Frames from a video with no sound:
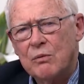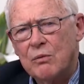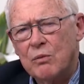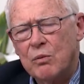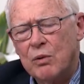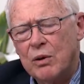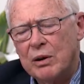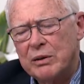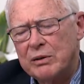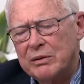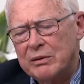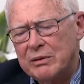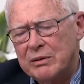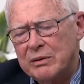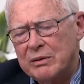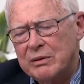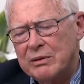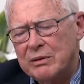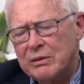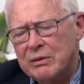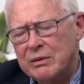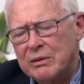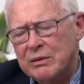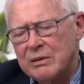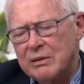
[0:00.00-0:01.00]
what
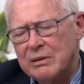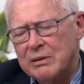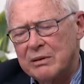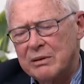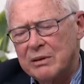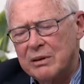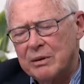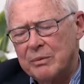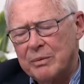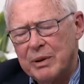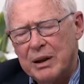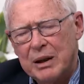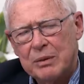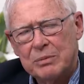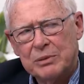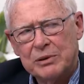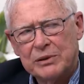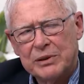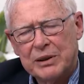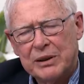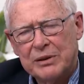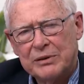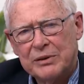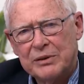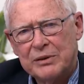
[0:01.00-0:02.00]
the Bible
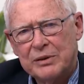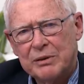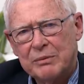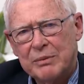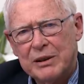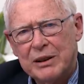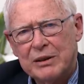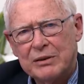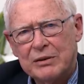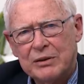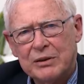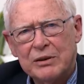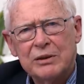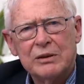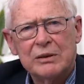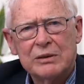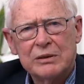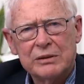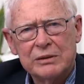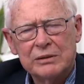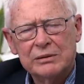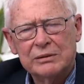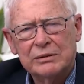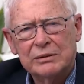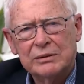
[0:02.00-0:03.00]
tells us about
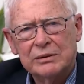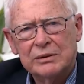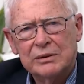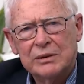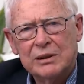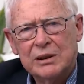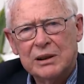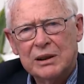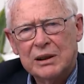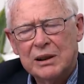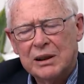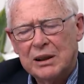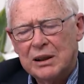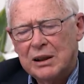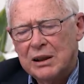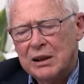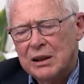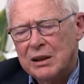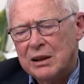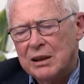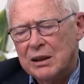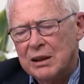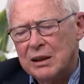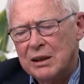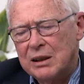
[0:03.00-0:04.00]
God.
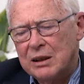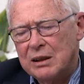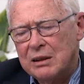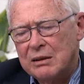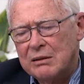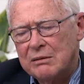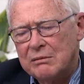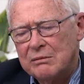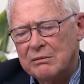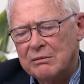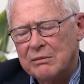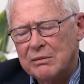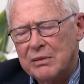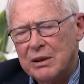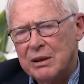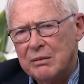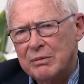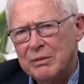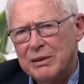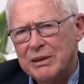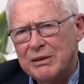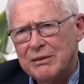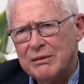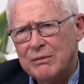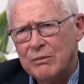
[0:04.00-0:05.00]
Um, I
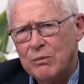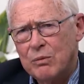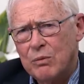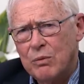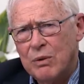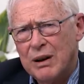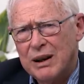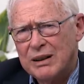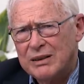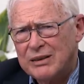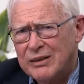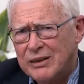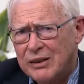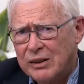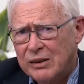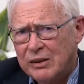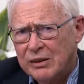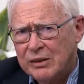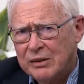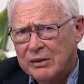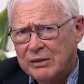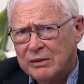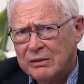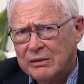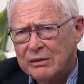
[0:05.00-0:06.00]
mean, one
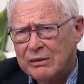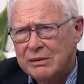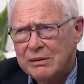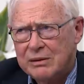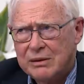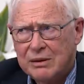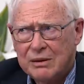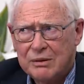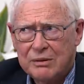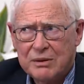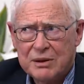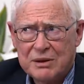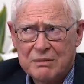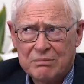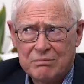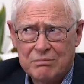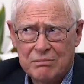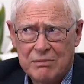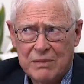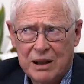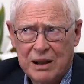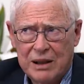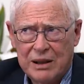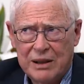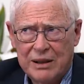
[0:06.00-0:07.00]
God who has
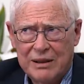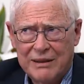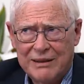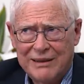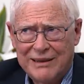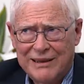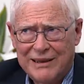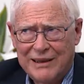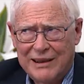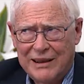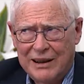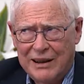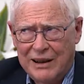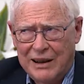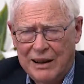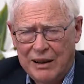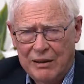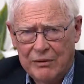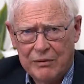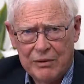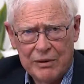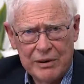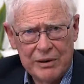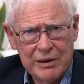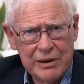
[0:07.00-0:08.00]
made
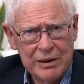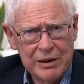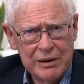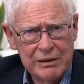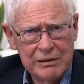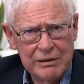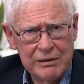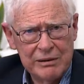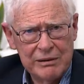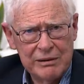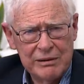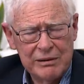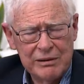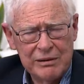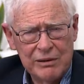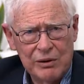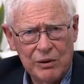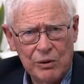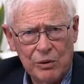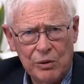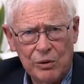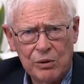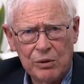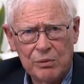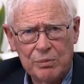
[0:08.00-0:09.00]
everything,
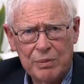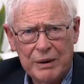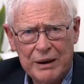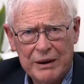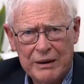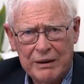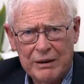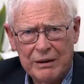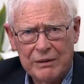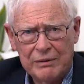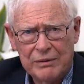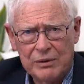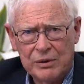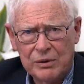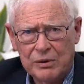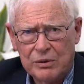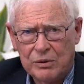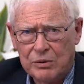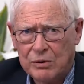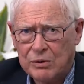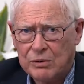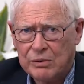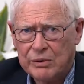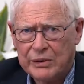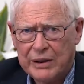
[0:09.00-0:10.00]
all powerful,
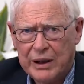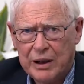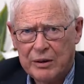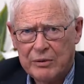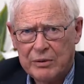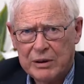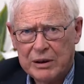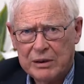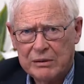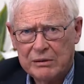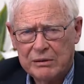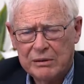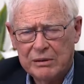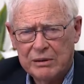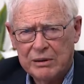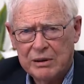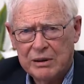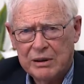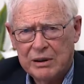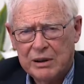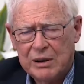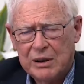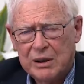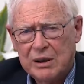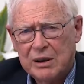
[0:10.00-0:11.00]
all knowing,
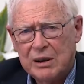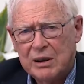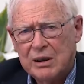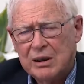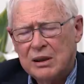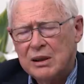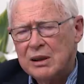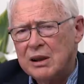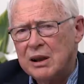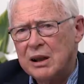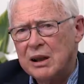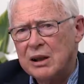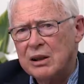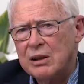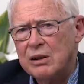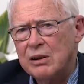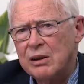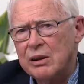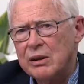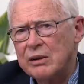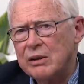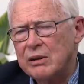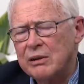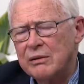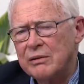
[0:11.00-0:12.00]
a
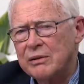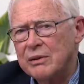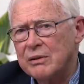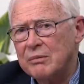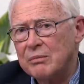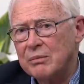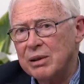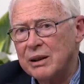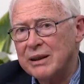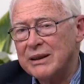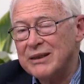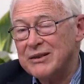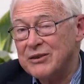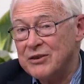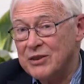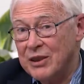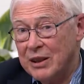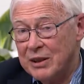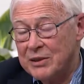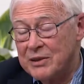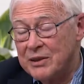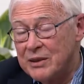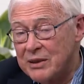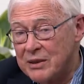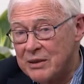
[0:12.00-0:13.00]
God of complete
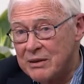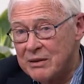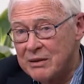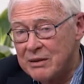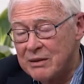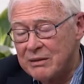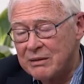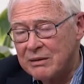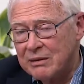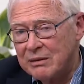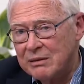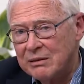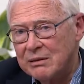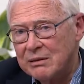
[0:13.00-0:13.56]
justice.